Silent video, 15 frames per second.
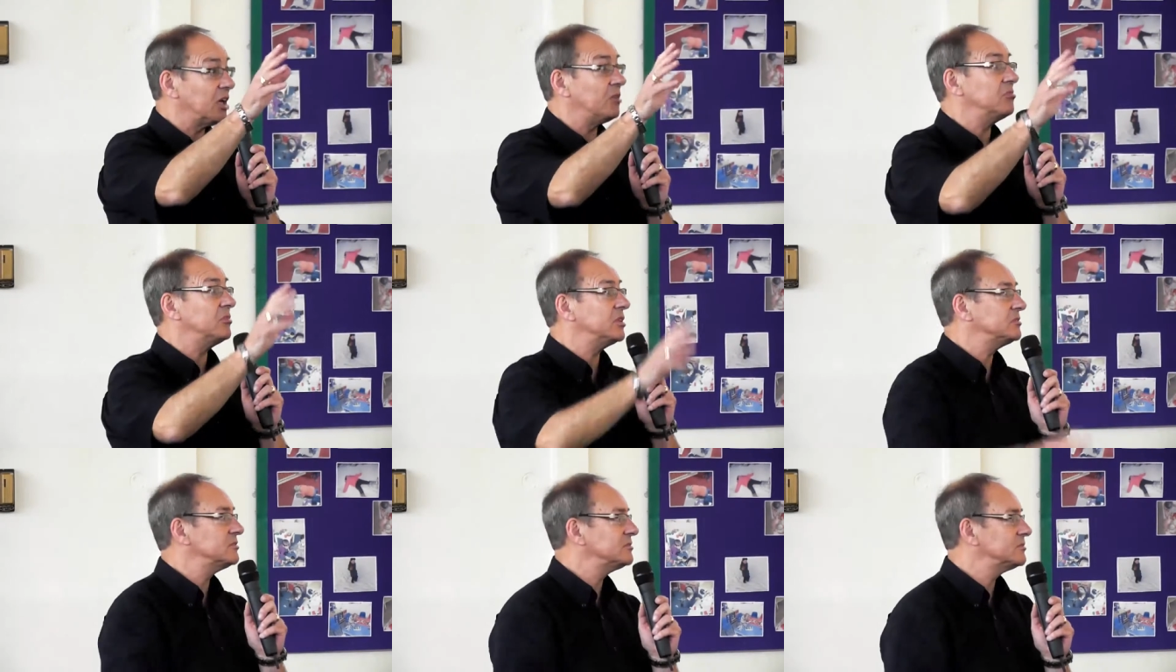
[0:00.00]
Him.
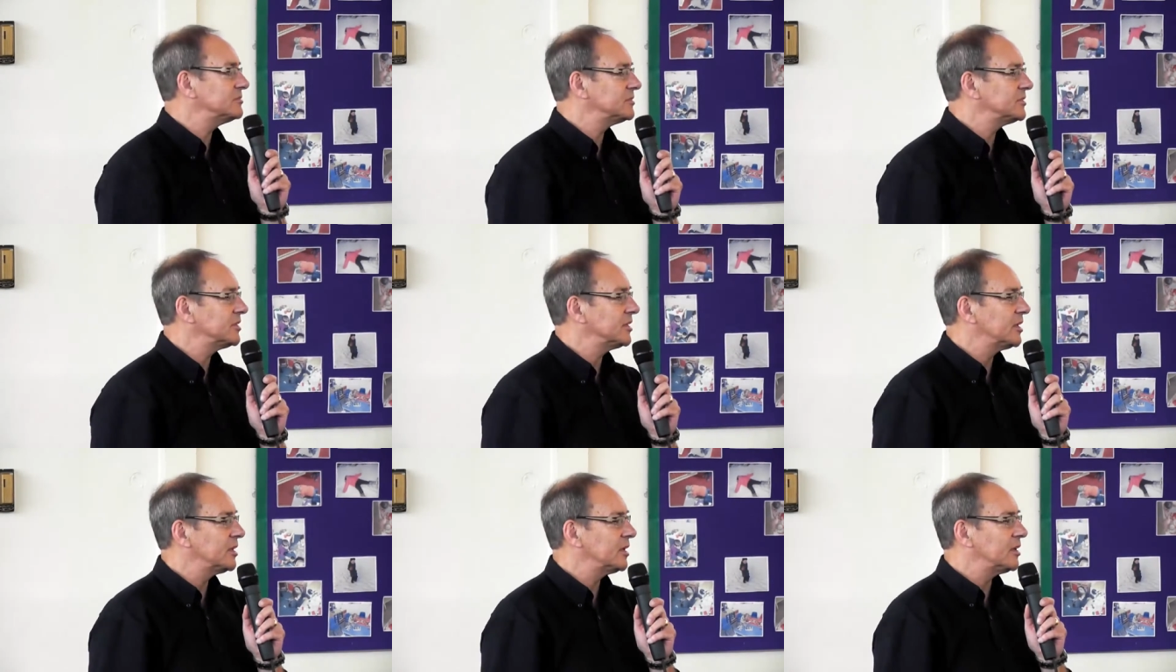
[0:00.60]

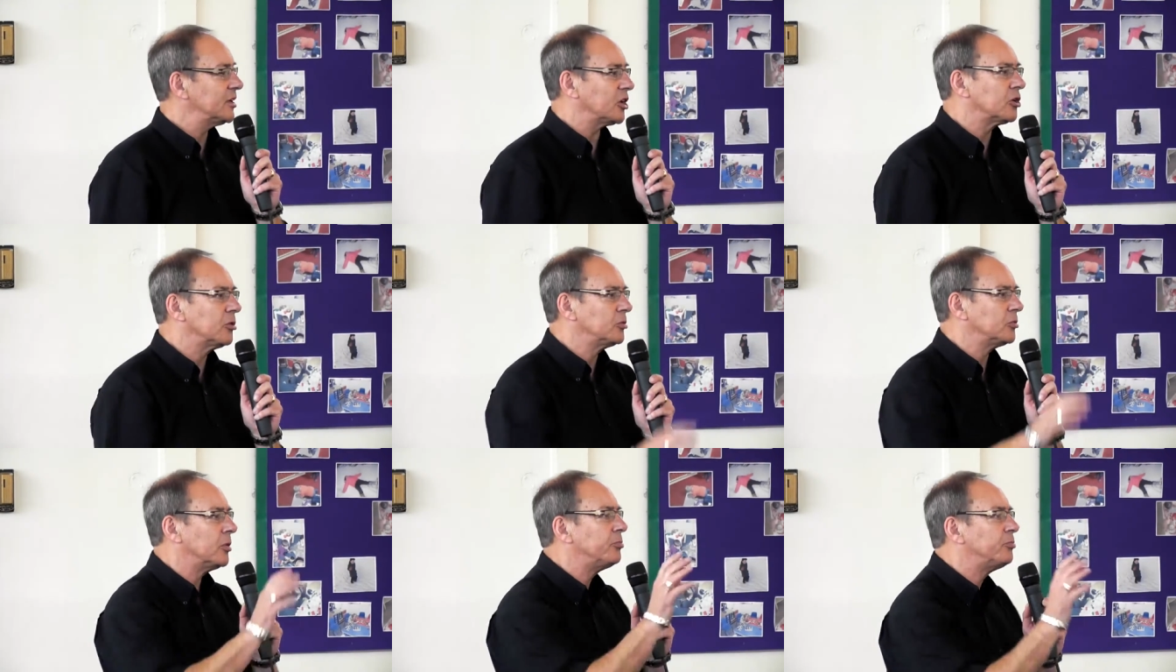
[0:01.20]
You
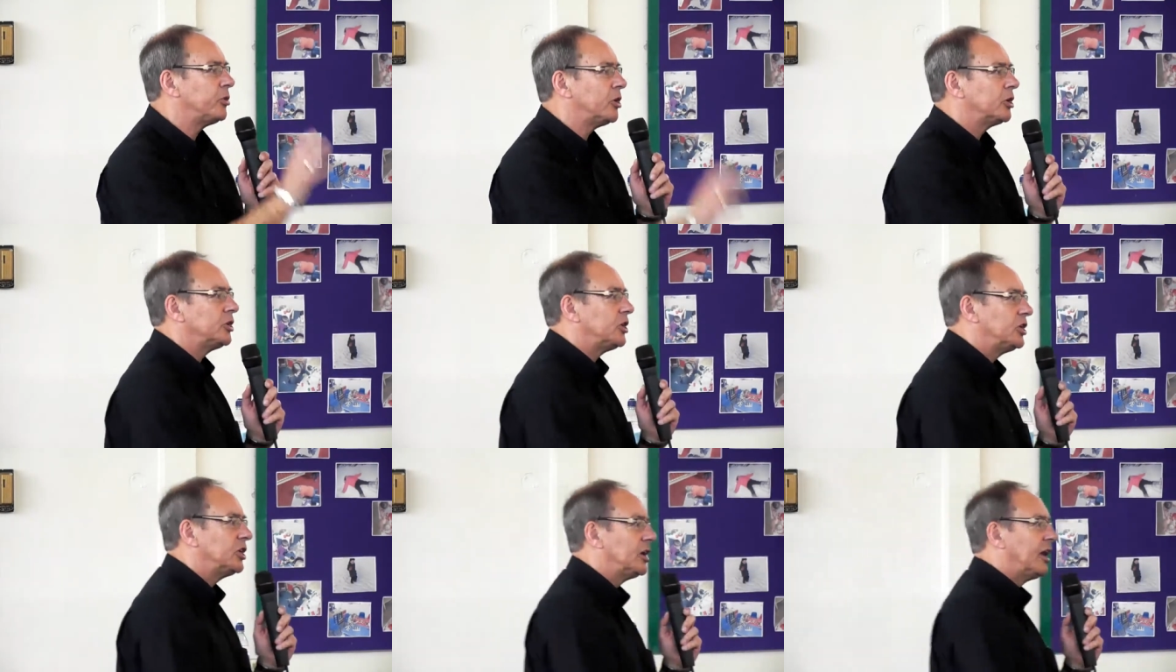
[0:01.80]
come to a
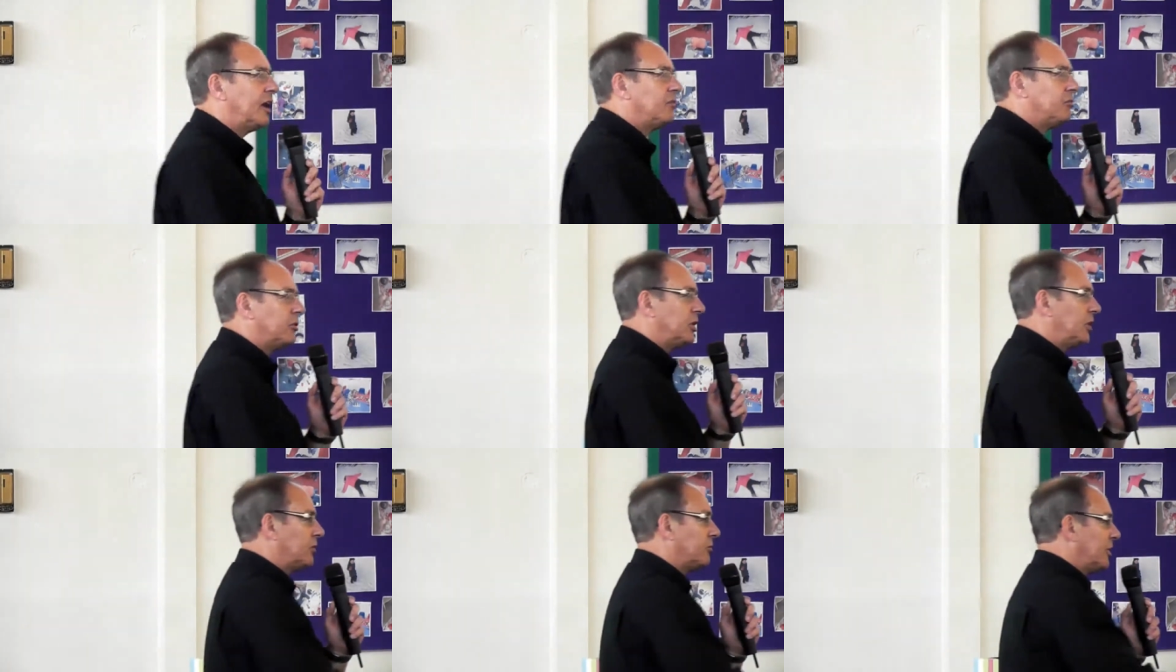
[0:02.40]
point in your
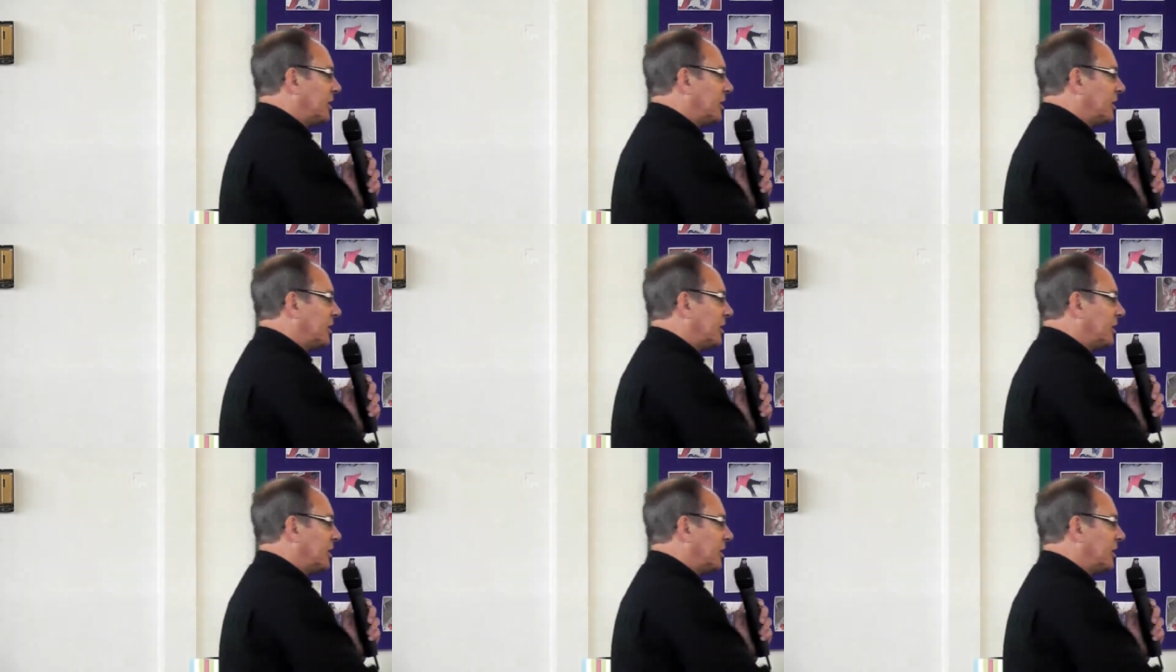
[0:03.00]
life when you